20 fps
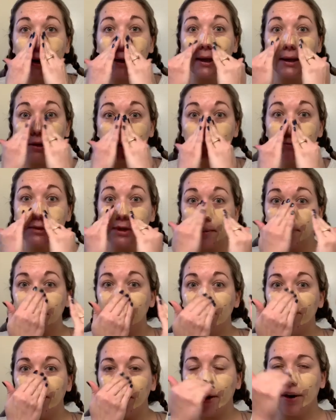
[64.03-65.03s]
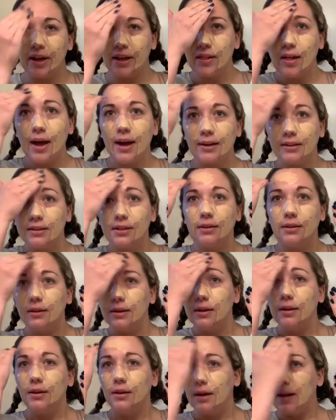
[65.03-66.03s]
I can use up the very light,
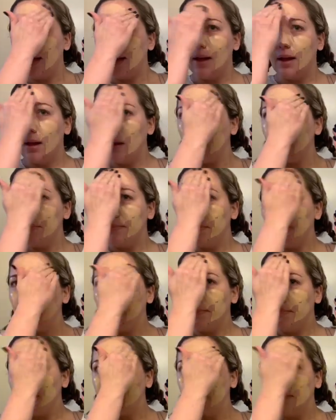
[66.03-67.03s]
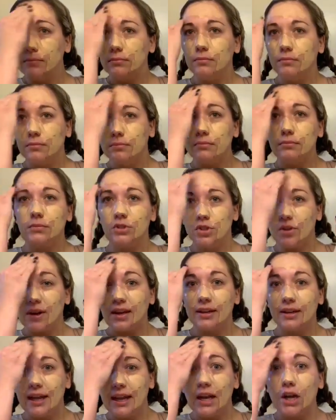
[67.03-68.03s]
so I
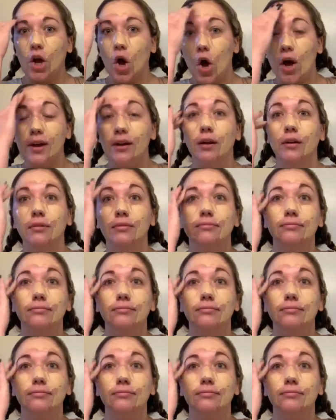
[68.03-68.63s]
can get it gone.